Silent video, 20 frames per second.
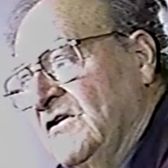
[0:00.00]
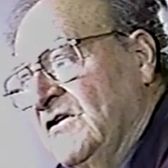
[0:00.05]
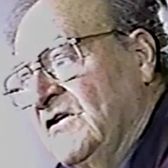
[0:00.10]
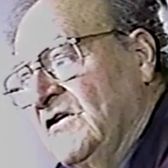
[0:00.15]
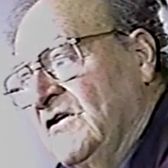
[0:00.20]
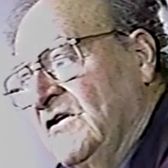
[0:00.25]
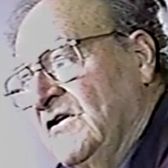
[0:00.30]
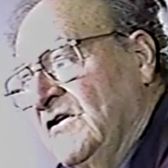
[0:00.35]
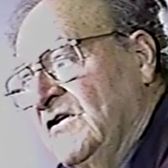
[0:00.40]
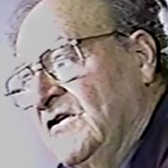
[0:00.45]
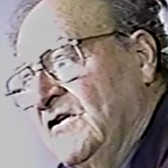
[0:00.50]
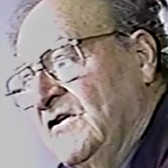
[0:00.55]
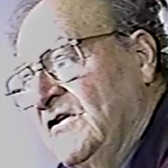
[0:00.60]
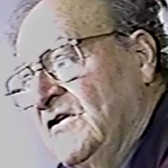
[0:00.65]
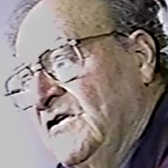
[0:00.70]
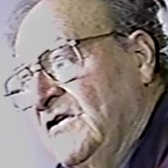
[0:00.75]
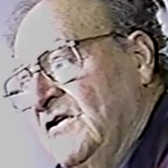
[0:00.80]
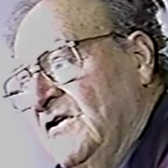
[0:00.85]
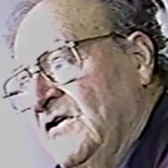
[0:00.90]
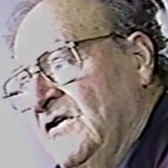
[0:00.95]
Yeah.
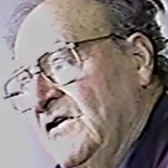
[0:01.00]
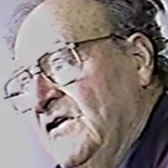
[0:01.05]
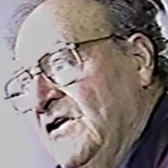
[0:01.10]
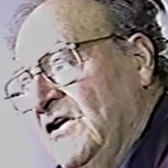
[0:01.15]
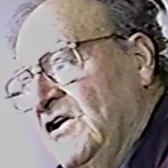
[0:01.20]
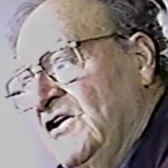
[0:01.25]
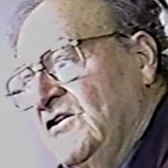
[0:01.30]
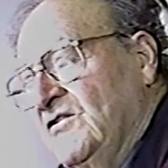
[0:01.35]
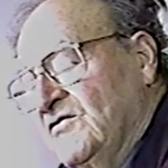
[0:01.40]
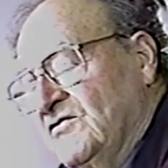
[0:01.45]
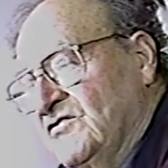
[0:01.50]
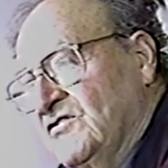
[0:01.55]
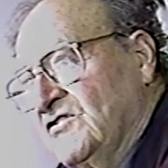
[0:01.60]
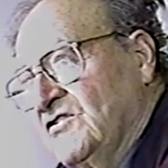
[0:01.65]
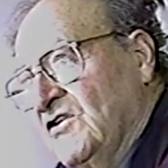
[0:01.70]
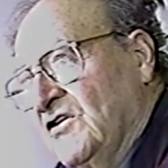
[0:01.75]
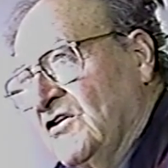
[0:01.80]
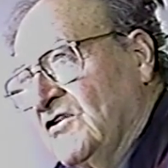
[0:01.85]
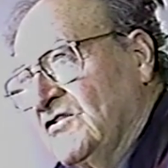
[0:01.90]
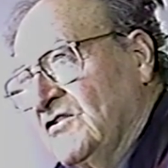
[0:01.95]
He used to
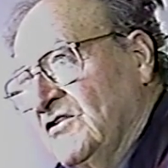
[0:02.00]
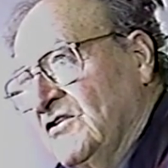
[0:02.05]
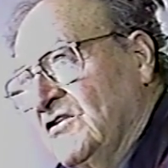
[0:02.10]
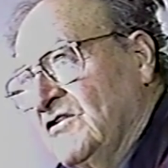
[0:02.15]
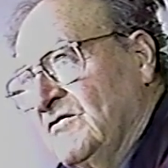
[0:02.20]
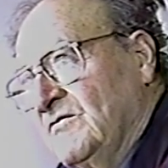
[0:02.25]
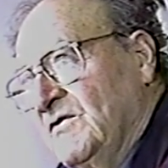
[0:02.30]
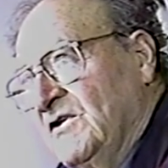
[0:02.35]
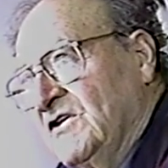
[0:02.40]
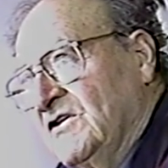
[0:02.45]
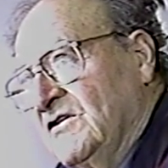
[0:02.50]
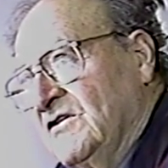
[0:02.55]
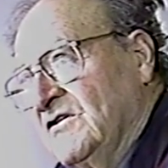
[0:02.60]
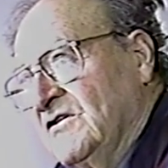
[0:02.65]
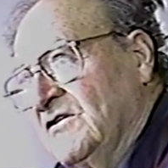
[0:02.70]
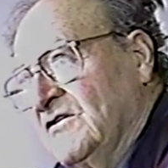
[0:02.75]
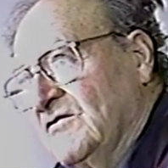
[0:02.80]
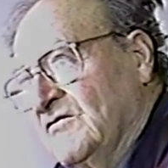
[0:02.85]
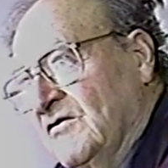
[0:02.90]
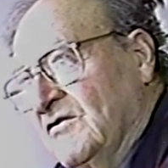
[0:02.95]
talk a little bit
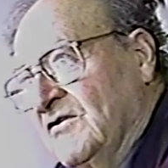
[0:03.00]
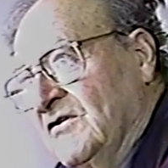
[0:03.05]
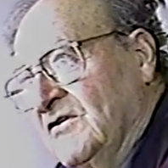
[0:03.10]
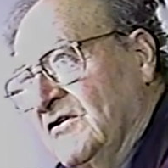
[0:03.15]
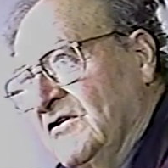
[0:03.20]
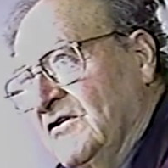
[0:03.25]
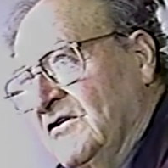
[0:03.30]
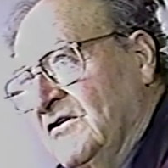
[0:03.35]
crooked.